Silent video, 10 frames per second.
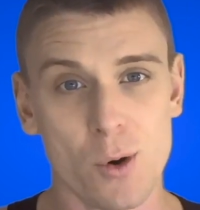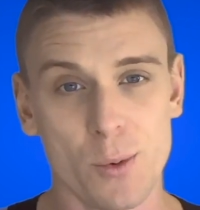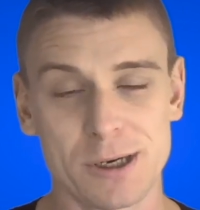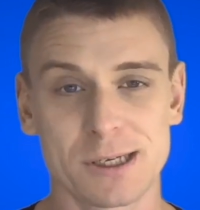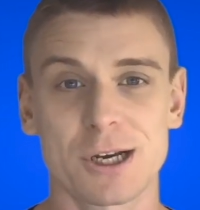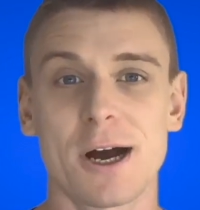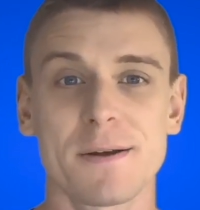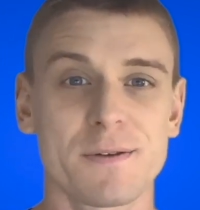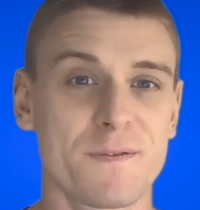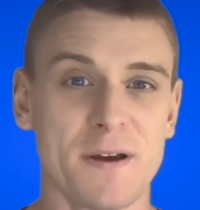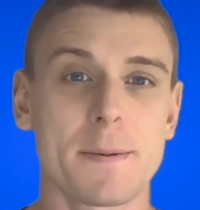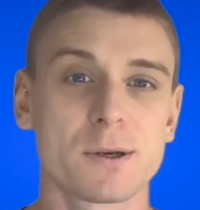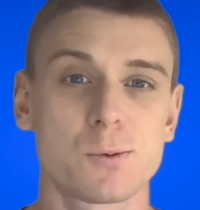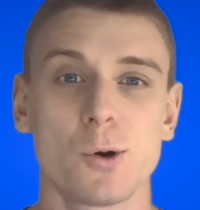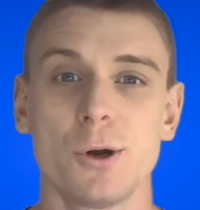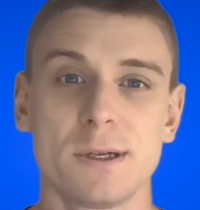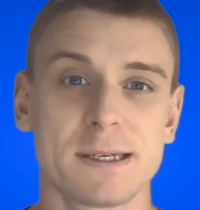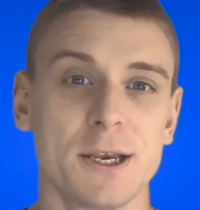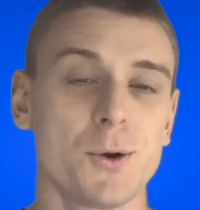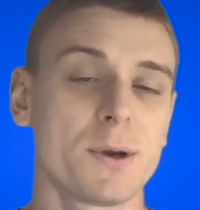which is kind of the famous words
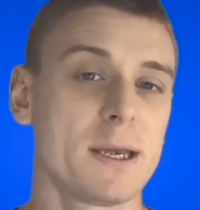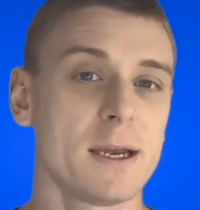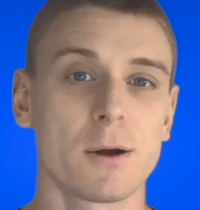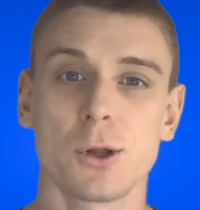that you'll hear a